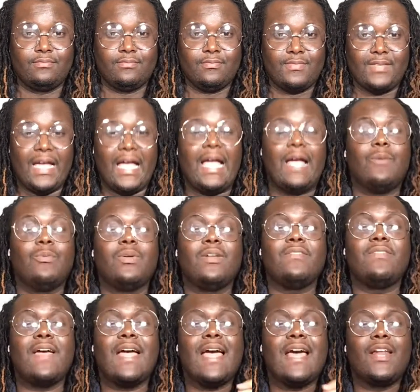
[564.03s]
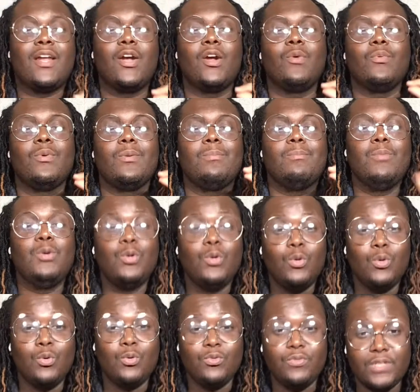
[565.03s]
I would have had her
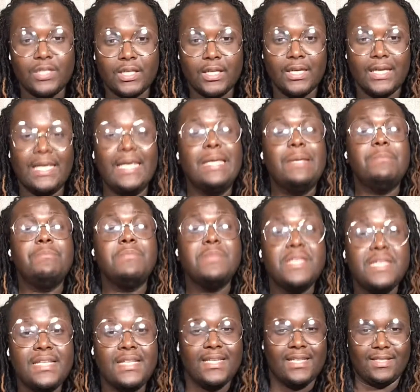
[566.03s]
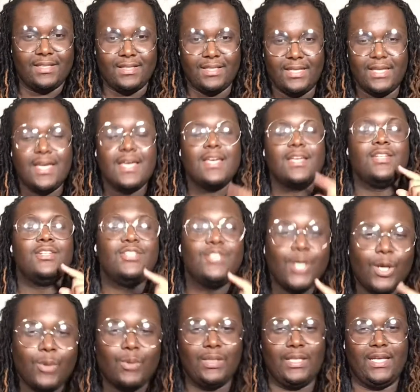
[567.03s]
removed immediately.
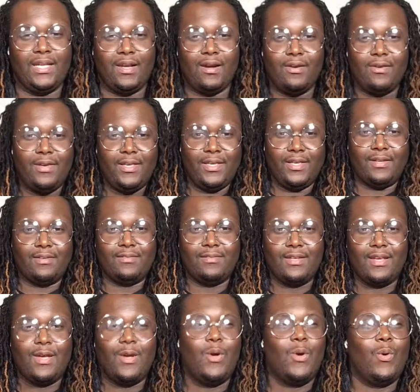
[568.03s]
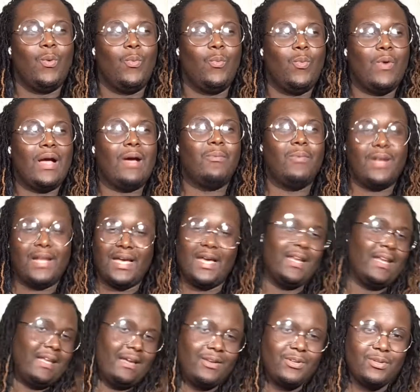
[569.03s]
Don't let her in. Why would I
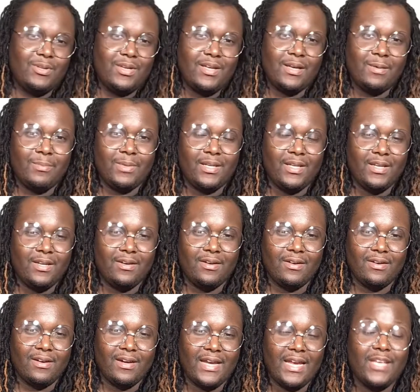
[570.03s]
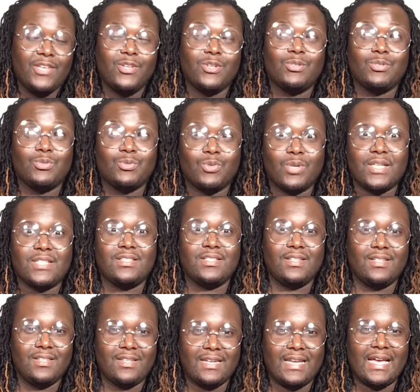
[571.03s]
allow you to come in here and you're dressed to
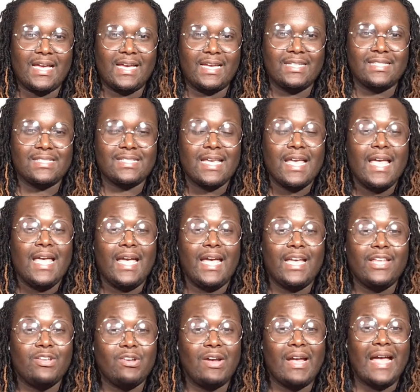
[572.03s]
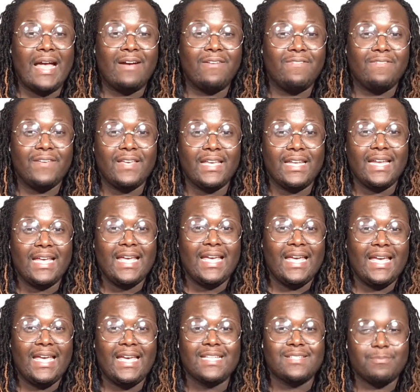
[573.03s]
the nines and your outfit
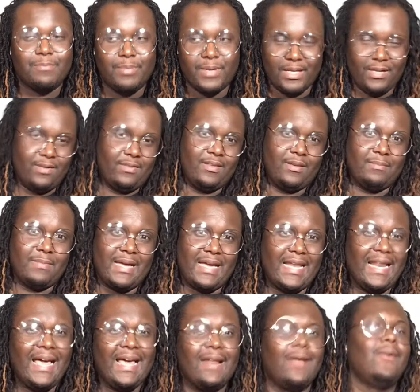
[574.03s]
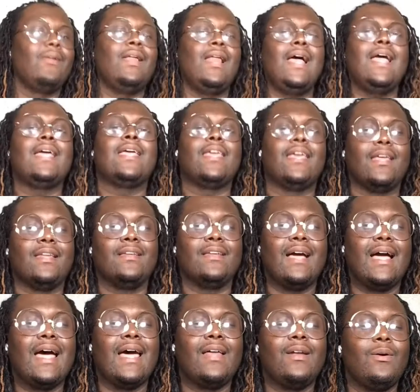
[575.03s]
is better than mine? I don't like it.
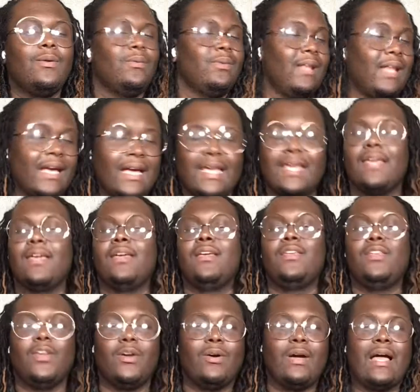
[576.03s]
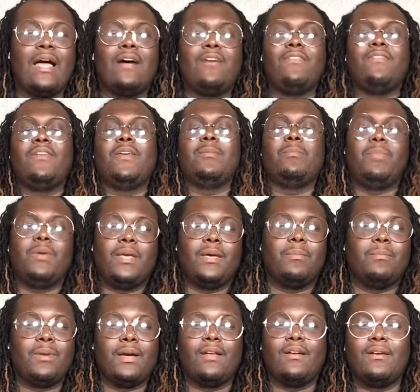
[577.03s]
I don't like your outfit being
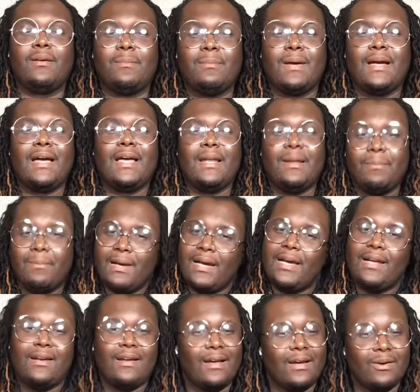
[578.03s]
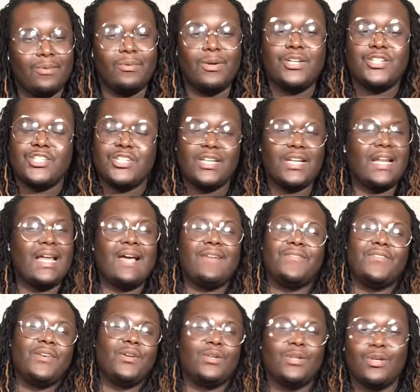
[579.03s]
better than mine at my inauguration, and I
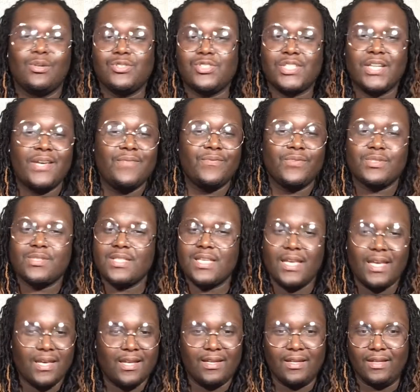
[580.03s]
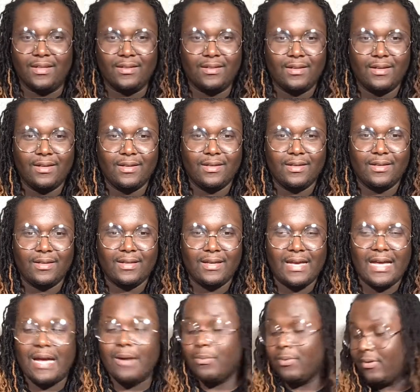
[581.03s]
feel no shame for saying it.
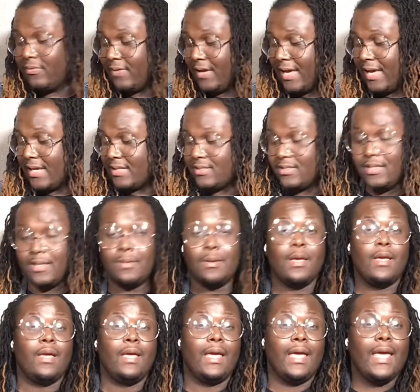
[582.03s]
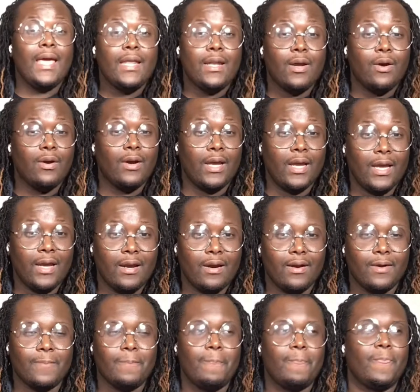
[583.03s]
I would have asked them. And her
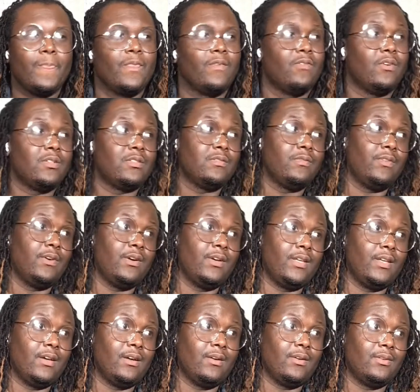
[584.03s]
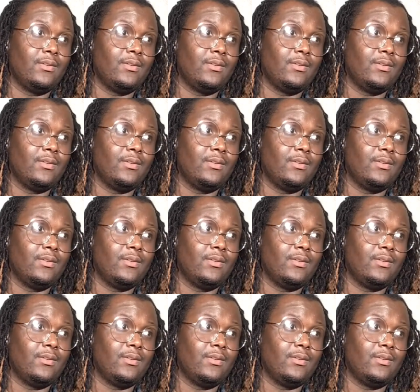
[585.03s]
hair, first of all, y'all,